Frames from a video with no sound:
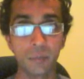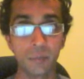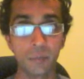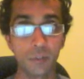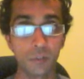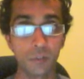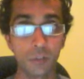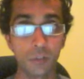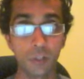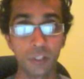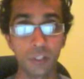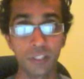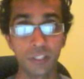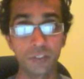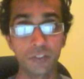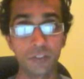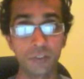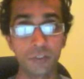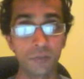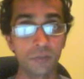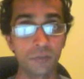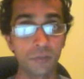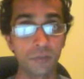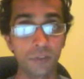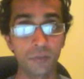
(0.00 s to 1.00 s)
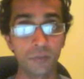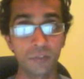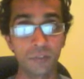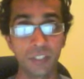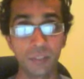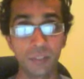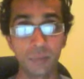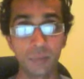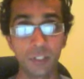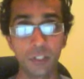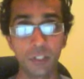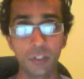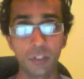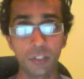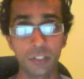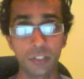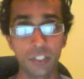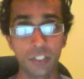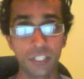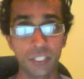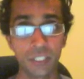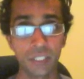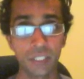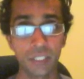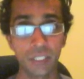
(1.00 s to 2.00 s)
your knowledge of
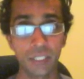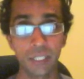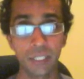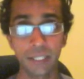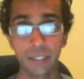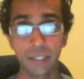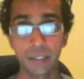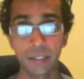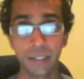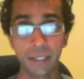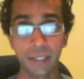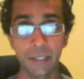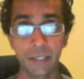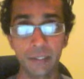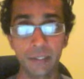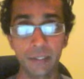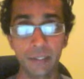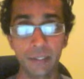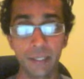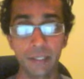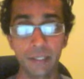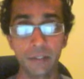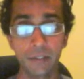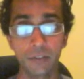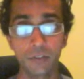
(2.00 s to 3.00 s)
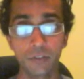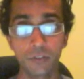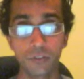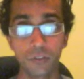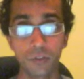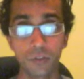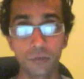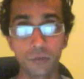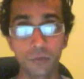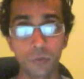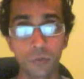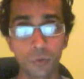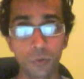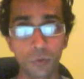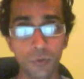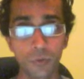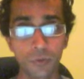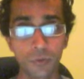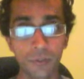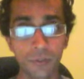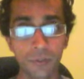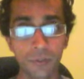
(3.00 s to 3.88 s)
terminology and so forth.